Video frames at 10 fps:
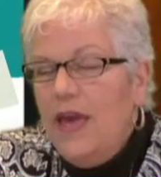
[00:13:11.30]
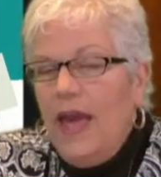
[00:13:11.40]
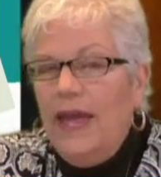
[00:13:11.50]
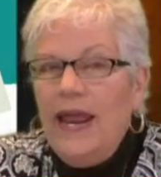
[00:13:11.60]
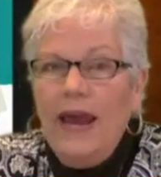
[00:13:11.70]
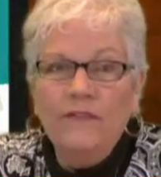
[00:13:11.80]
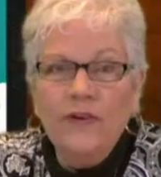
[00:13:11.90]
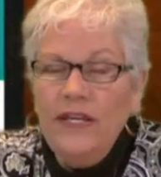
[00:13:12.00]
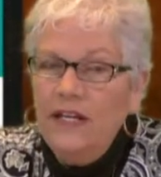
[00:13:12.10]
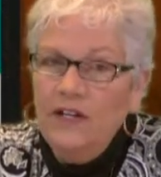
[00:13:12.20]
And
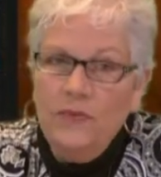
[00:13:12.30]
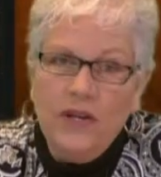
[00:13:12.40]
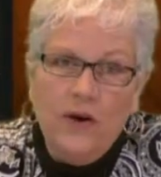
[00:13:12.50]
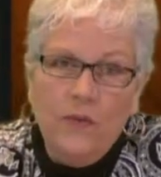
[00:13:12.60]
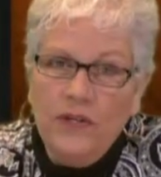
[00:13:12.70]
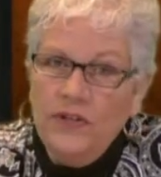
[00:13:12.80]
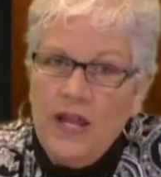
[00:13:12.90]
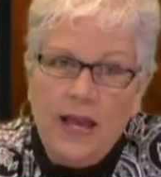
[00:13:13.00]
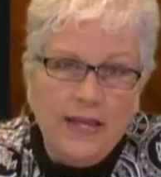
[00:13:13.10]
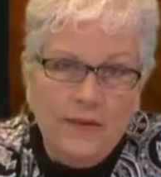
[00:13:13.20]
every year we go, well, you're
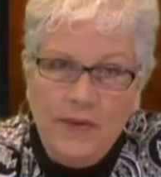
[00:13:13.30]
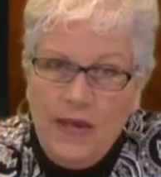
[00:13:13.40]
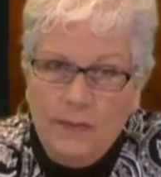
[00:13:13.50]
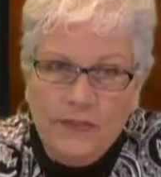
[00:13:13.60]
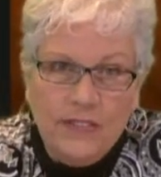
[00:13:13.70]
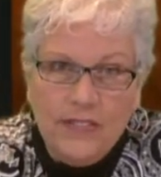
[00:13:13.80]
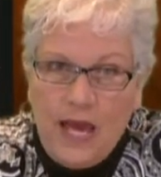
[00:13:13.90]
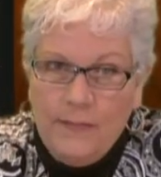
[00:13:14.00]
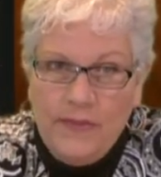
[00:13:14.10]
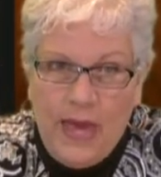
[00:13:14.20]
not going to be able to
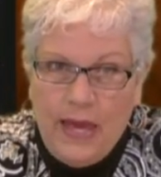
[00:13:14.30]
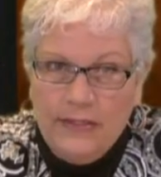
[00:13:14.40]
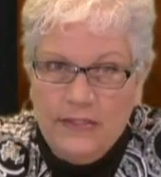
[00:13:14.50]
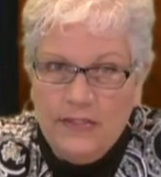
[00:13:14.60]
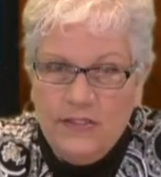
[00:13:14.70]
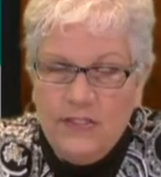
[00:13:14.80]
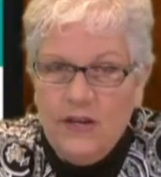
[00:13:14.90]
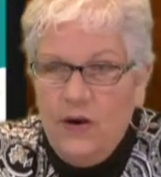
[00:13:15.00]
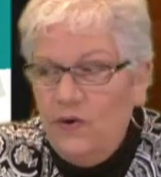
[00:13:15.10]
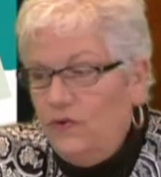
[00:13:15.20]
top that.
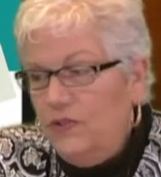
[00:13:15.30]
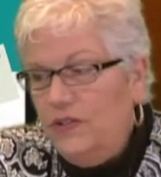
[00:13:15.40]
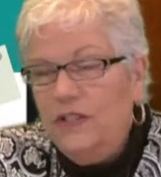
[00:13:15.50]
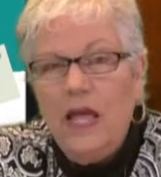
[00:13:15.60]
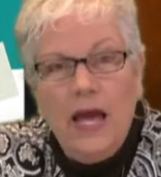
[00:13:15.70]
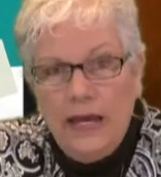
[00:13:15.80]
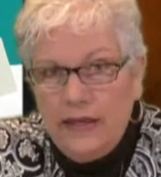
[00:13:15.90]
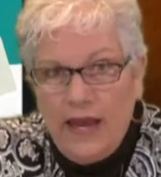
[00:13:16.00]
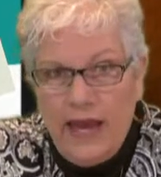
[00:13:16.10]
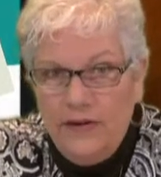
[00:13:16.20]
So good luck.
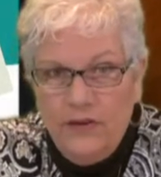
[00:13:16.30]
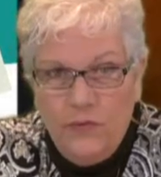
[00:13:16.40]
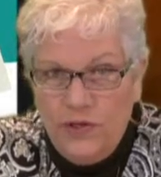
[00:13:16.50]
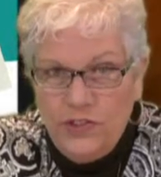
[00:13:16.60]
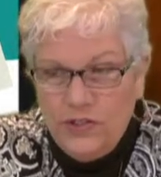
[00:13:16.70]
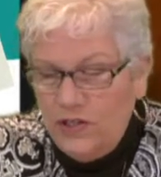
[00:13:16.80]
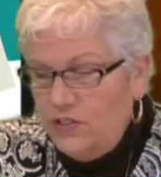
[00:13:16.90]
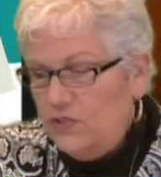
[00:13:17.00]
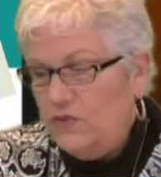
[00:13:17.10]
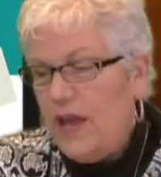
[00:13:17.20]
I don't know what you're going to
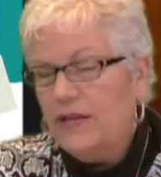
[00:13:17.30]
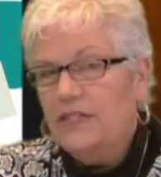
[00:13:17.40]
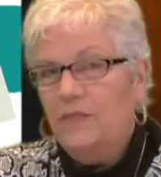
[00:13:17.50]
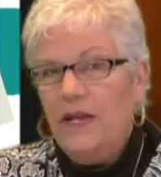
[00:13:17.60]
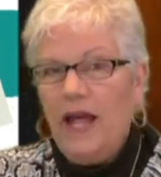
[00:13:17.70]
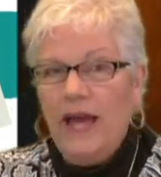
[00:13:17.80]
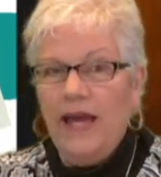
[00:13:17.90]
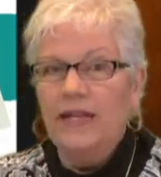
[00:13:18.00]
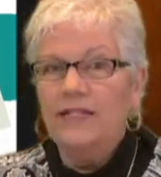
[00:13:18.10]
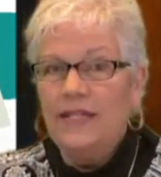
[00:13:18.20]
do next. But I
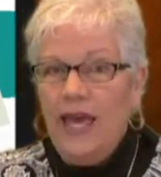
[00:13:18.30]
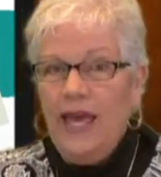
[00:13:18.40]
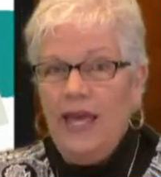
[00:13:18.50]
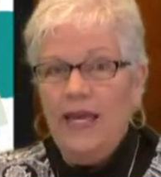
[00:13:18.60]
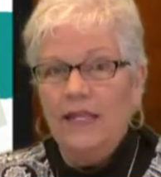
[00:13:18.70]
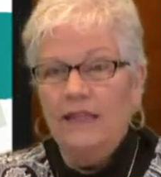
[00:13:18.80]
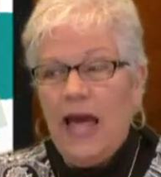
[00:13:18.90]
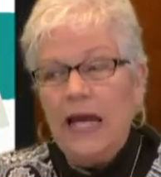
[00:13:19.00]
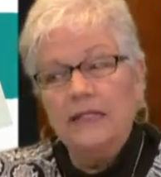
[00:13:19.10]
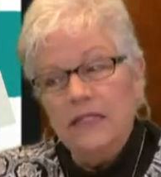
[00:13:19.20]
got to say,
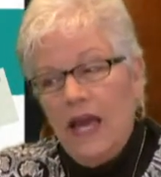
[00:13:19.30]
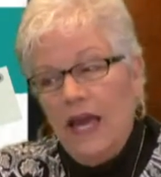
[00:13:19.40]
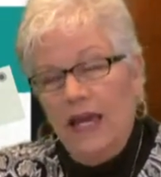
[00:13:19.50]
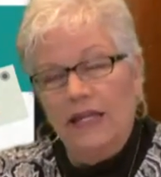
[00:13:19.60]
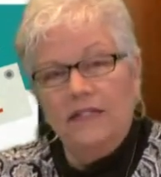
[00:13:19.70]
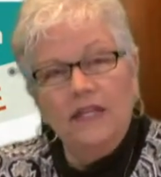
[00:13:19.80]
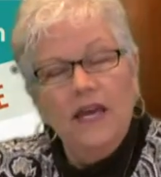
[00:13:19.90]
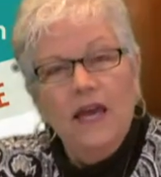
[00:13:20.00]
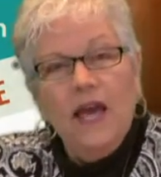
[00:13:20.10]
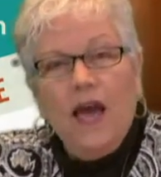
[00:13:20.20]
last night,
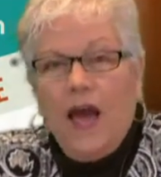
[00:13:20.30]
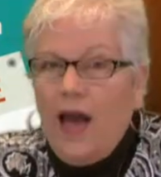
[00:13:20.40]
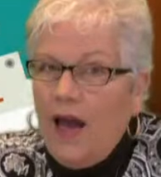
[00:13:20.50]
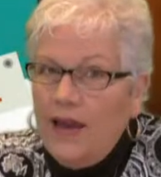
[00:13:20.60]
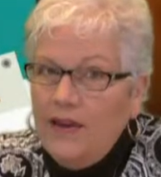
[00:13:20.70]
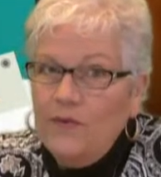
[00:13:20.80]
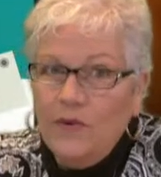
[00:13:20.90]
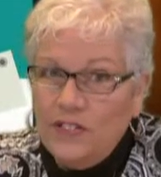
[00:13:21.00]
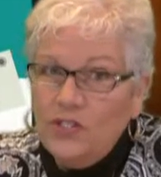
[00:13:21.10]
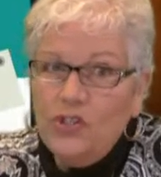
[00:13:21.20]
it
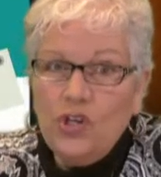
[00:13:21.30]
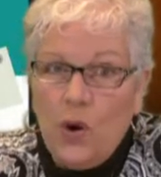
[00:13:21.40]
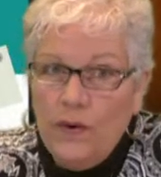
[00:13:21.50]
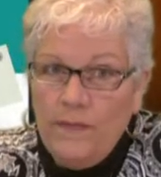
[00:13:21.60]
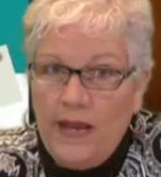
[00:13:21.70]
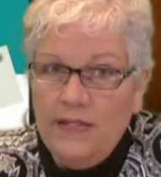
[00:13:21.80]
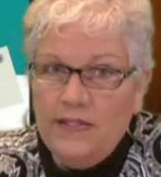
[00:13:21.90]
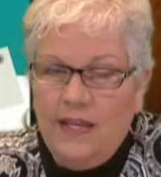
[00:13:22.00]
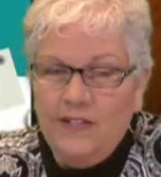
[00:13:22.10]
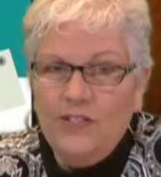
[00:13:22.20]
was so
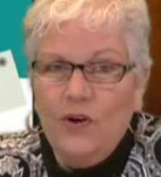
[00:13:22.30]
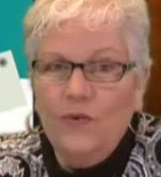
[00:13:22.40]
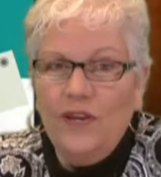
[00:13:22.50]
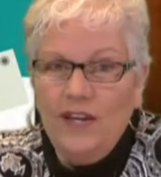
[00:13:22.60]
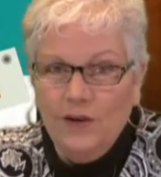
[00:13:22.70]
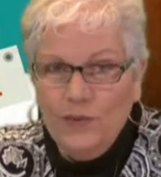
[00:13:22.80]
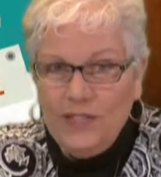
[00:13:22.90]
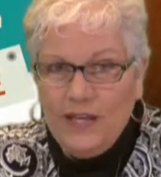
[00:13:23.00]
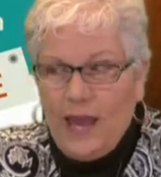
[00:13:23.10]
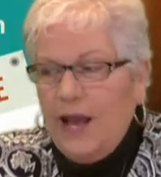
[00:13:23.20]
amazing. So here was
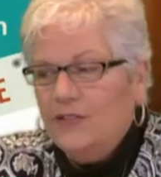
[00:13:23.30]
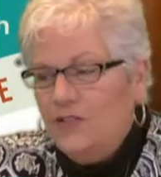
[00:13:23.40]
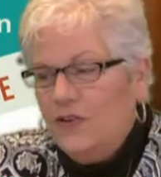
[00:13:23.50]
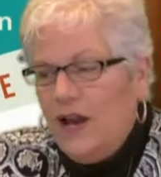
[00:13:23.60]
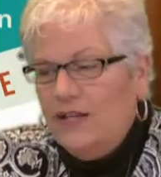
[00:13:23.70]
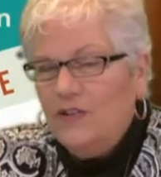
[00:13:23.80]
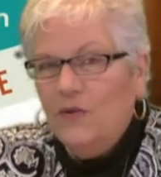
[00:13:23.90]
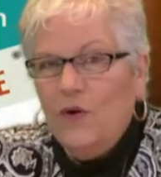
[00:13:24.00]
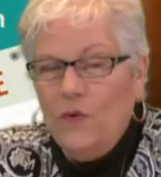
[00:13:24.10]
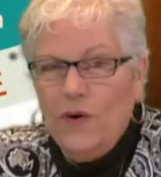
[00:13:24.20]
the cast, you guys,
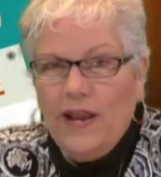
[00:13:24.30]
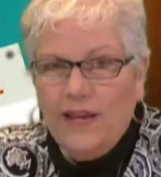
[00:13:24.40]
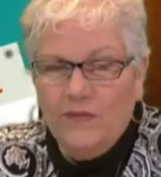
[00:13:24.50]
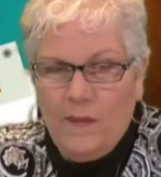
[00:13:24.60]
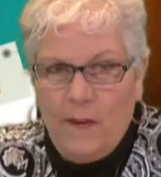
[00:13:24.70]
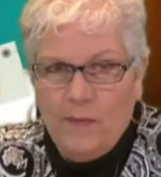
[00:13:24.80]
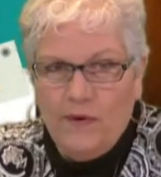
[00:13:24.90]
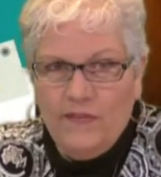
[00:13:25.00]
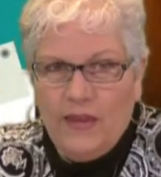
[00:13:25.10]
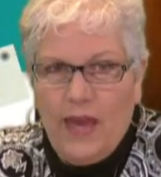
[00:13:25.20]
or what I can remember
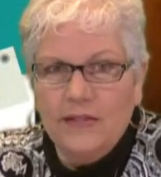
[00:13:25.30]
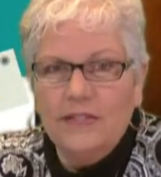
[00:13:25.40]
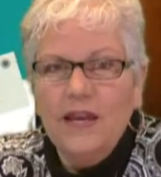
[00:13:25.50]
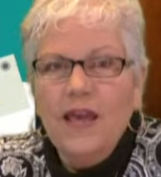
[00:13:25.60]
of the cast.